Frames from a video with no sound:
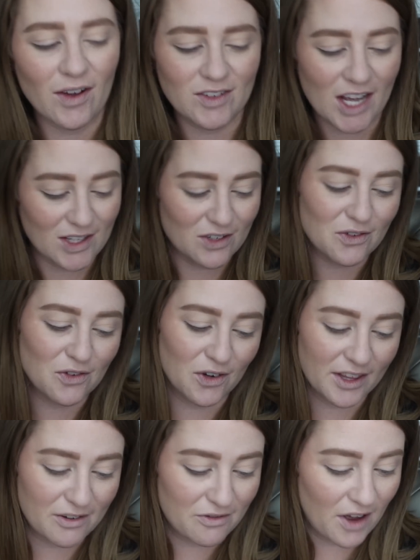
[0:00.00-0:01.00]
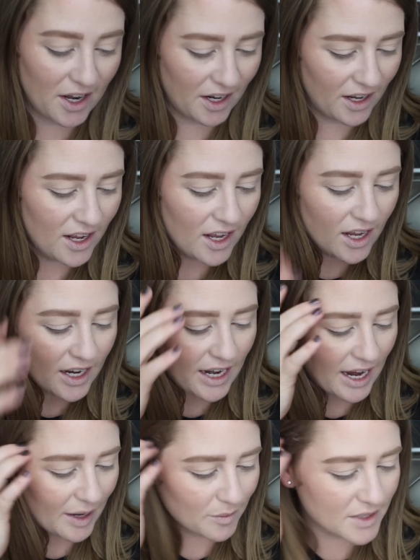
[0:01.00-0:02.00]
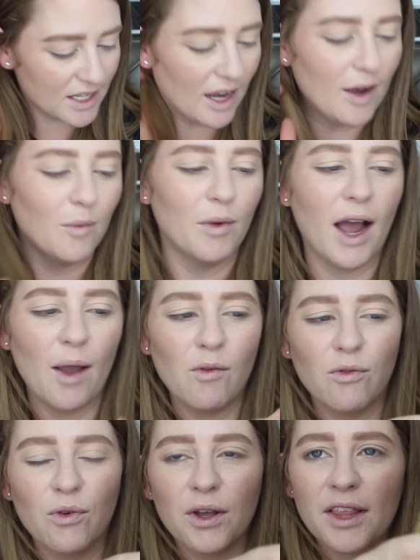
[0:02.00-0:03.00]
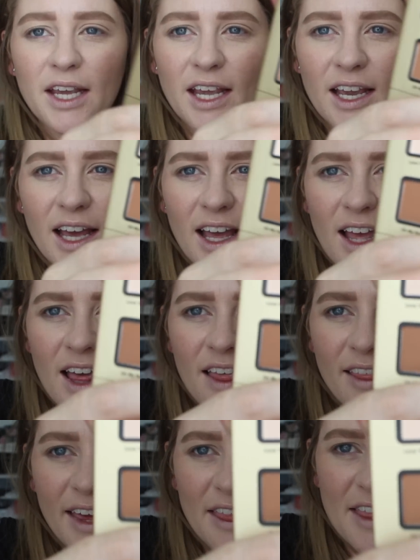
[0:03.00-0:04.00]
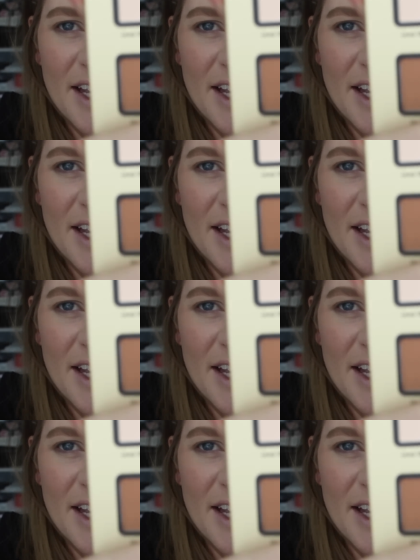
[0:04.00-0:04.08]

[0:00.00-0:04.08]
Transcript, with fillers: have tons of really fun names. I really like